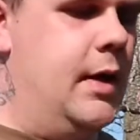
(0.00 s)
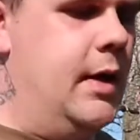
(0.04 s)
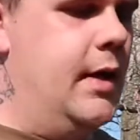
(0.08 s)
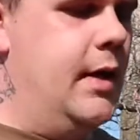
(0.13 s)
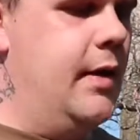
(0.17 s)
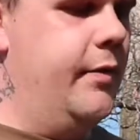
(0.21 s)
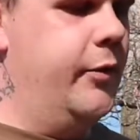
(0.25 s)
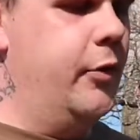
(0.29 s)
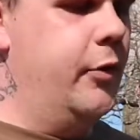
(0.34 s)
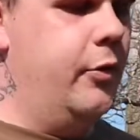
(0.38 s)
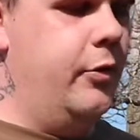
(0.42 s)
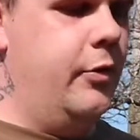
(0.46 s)

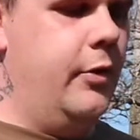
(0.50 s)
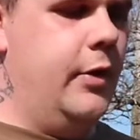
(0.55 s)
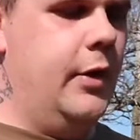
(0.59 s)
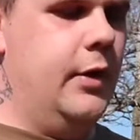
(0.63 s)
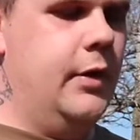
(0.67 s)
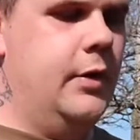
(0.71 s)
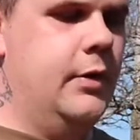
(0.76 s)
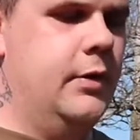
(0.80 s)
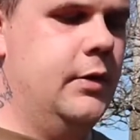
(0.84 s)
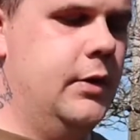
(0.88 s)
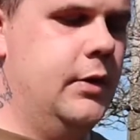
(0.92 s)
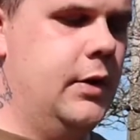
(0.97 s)
If
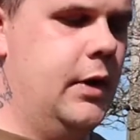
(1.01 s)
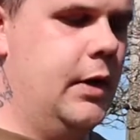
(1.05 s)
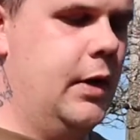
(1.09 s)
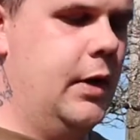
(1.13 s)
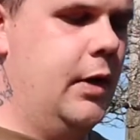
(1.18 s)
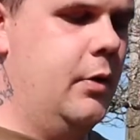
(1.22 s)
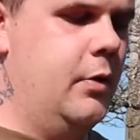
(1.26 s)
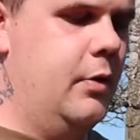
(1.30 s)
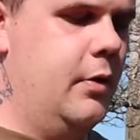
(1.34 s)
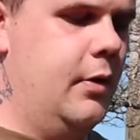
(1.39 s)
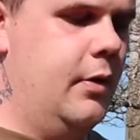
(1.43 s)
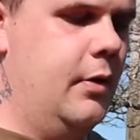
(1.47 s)
you're you
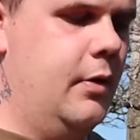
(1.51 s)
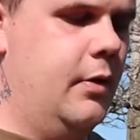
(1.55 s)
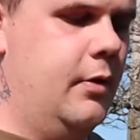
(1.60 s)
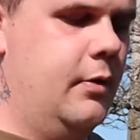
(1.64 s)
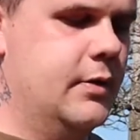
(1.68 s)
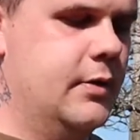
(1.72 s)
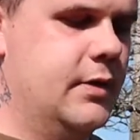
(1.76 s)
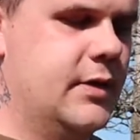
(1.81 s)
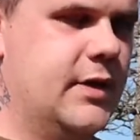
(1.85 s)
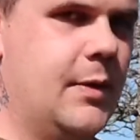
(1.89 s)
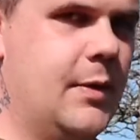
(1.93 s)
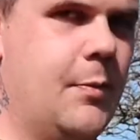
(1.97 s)
know,
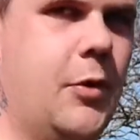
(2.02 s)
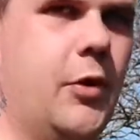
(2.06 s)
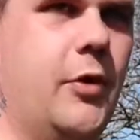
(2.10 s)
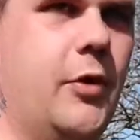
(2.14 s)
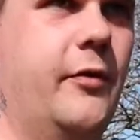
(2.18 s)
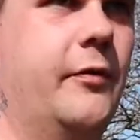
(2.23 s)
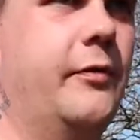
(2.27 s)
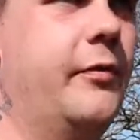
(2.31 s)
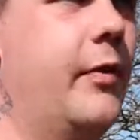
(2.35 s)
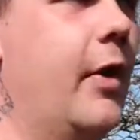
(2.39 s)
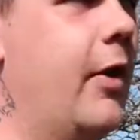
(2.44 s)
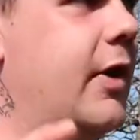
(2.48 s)
someone who's
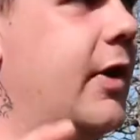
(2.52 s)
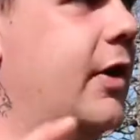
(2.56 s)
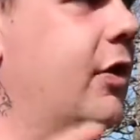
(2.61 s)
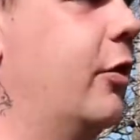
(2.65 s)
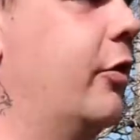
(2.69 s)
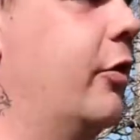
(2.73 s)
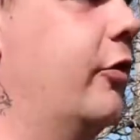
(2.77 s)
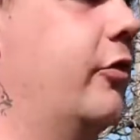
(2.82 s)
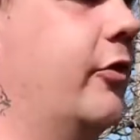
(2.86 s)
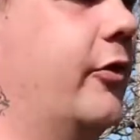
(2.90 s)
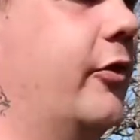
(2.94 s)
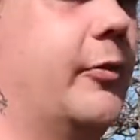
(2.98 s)
very
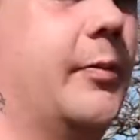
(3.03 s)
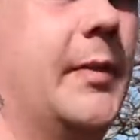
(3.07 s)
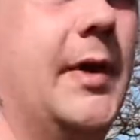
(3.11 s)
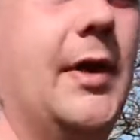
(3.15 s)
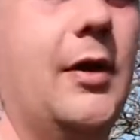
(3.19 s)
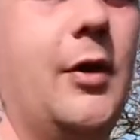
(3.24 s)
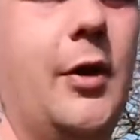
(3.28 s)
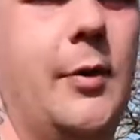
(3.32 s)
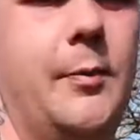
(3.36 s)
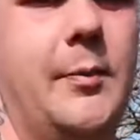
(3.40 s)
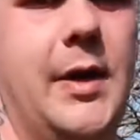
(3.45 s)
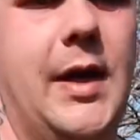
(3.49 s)
conscious, I mean,
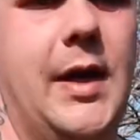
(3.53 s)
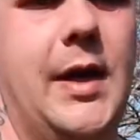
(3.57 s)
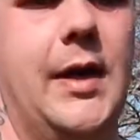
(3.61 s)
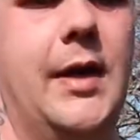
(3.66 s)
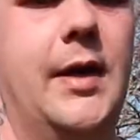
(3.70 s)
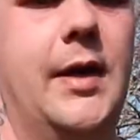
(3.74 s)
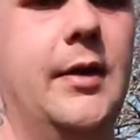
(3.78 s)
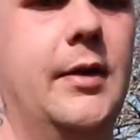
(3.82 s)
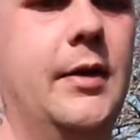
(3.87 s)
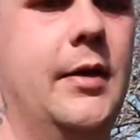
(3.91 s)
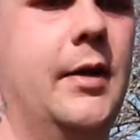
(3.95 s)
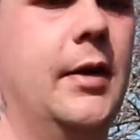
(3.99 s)
like me,
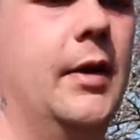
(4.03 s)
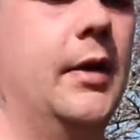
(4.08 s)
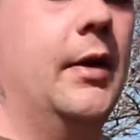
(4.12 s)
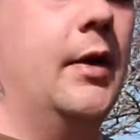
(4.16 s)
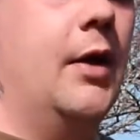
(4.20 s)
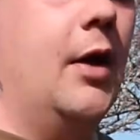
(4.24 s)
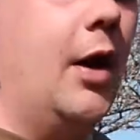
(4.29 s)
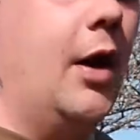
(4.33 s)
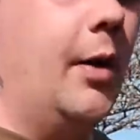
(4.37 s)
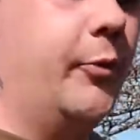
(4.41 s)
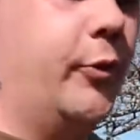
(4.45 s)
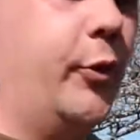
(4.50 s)

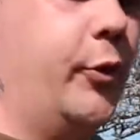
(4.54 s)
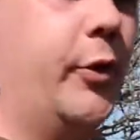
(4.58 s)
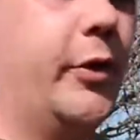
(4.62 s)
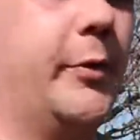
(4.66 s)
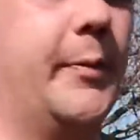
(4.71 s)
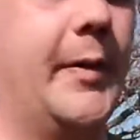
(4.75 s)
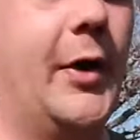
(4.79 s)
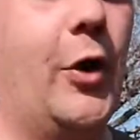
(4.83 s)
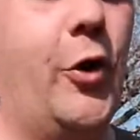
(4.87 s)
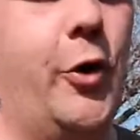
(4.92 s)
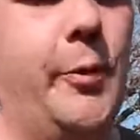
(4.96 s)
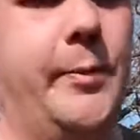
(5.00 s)
I'm talking
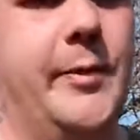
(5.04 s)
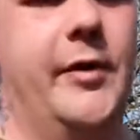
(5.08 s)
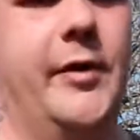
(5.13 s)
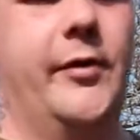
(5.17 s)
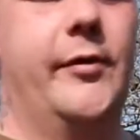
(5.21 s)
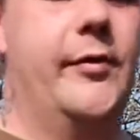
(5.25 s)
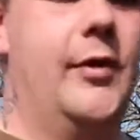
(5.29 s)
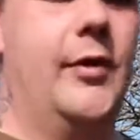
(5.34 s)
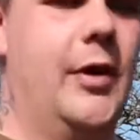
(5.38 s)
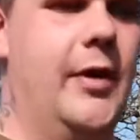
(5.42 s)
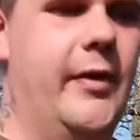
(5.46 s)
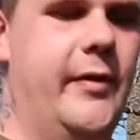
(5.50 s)
about hobbyist
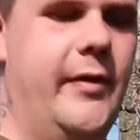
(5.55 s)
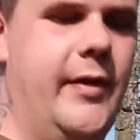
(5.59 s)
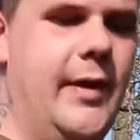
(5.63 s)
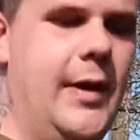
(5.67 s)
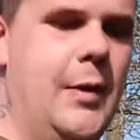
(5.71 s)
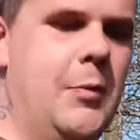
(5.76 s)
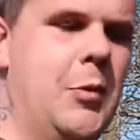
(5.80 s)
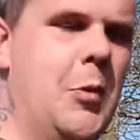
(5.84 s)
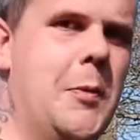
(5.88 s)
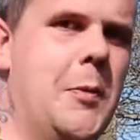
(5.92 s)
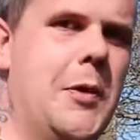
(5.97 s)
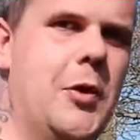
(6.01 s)
flyers here,
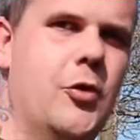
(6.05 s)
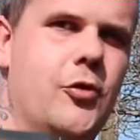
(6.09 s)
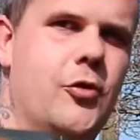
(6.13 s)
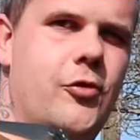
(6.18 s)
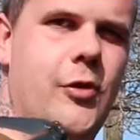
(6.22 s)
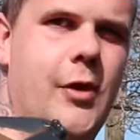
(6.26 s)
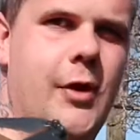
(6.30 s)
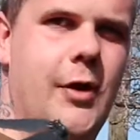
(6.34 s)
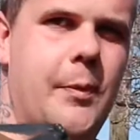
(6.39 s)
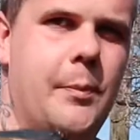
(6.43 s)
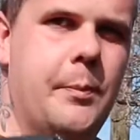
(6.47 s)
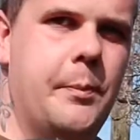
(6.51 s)
when we're not
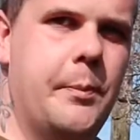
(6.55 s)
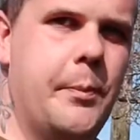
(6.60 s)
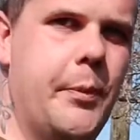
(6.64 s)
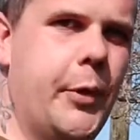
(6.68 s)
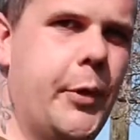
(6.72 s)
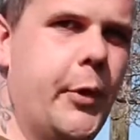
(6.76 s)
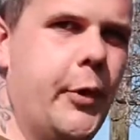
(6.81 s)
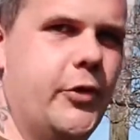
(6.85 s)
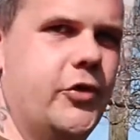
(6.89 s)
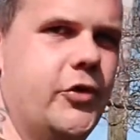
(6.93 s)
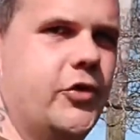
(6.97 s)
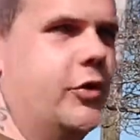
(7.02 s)
trying to
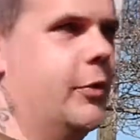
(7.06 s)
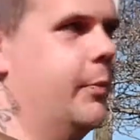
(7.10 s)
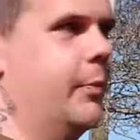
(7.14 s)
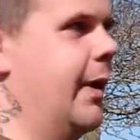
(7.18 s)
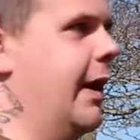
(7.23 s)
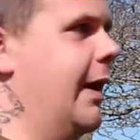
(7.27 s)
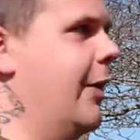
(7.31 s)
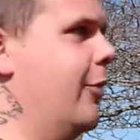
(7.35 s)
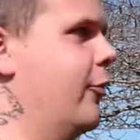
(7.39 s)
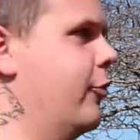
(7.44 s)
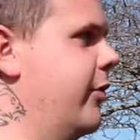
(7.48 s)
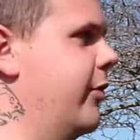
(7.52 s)
push the
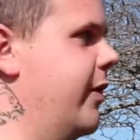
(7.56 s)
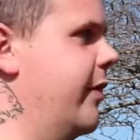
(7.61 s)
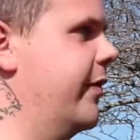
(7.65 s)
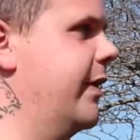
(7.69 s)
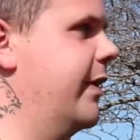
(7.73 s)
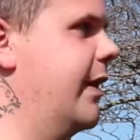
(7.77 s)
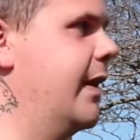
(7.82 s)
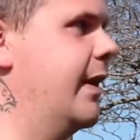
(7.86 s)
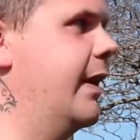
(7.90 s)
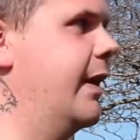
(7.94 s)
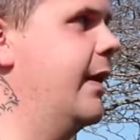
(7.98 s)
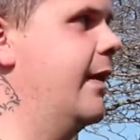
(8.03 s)
boundaries and
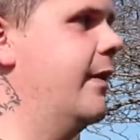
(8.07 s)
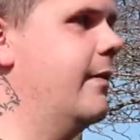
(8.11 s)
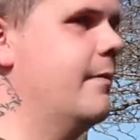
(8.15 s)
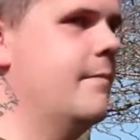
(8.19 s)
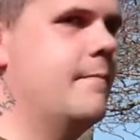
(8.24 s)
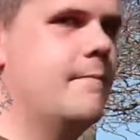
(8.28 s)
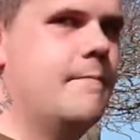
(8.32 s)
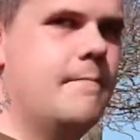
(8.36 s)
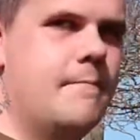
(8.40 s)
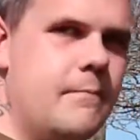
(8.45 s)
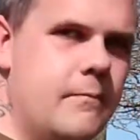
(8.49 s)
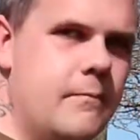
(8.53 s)
get that
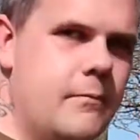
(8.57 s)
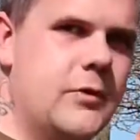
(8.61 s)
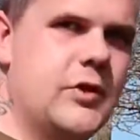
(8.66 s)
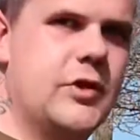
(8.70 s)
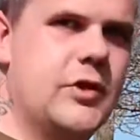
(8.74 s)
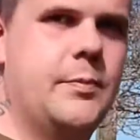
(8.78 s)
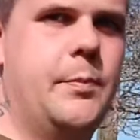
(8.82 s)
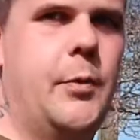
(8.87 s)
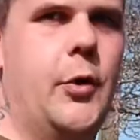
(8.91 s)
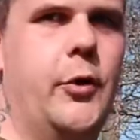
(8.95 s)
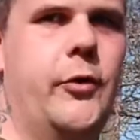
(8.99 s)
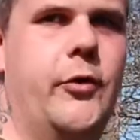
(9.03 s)

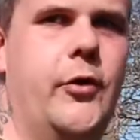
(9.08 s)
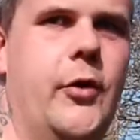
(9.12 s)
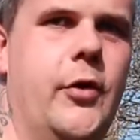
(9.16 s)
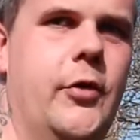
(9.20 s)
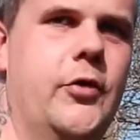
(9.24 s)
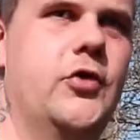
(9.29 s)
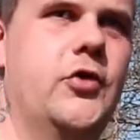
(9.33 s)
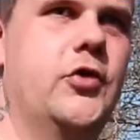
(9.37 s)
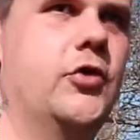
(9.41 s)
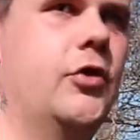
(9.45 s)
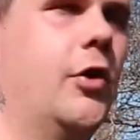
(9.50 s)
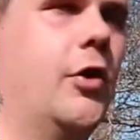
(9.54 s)
spot
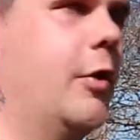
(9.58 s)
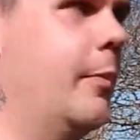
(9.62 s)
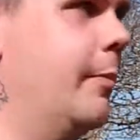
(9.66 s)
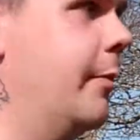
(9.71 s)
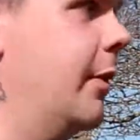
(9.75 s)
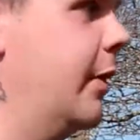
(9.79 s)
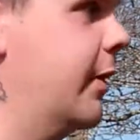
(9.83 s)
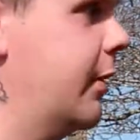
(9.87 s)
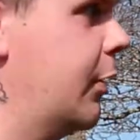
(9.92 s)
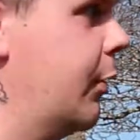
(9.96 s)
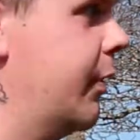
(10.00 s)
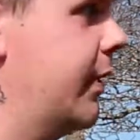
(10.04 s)
on shot
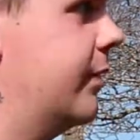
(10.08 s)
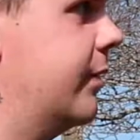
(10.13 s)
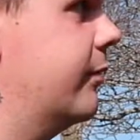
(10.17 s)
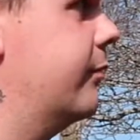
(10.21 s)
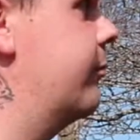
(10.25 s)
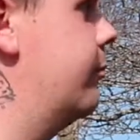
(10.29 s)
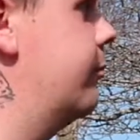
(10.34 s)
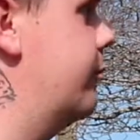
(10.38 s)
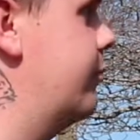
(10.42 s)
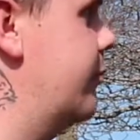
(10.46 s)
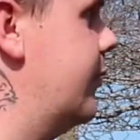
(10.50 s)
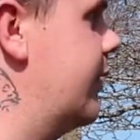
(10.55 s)
by going
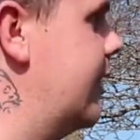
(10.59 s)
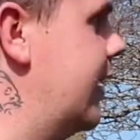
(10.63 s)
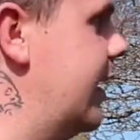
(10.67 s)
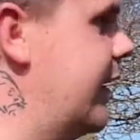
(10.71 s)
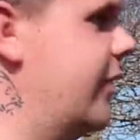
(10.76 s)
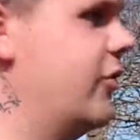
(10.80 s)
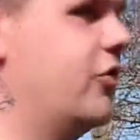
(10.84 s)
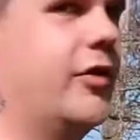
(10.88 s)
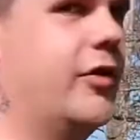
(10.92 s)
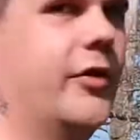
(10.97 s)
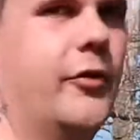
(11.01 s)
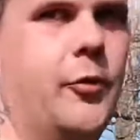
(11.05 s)

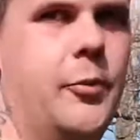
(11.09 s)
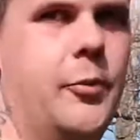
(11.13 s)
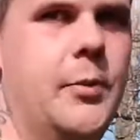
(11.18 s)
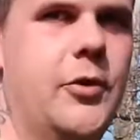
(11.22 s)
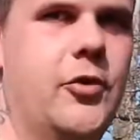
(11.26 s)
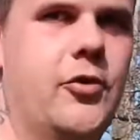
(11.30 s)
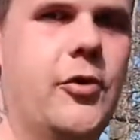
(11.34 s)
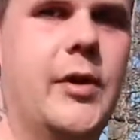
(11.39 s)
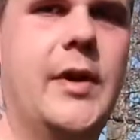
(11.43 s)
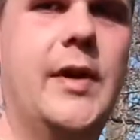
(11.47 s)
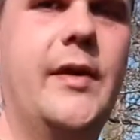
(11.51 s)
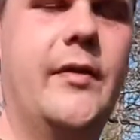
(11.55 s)
inches from the
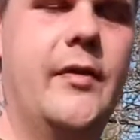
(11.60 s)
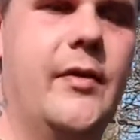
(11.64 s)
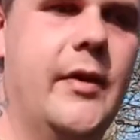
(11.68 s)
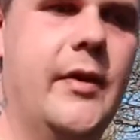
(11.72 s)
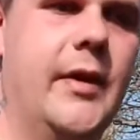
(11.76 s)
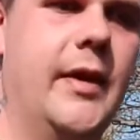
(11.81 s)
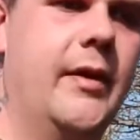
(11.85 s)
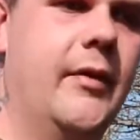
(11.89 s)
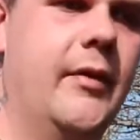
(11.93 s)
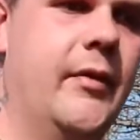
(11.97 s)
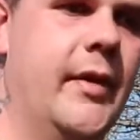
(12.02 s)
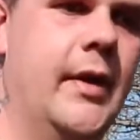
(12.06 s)
trees and
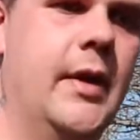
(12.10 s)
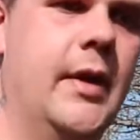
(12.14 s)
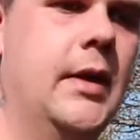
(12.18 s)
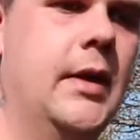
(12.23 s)
things.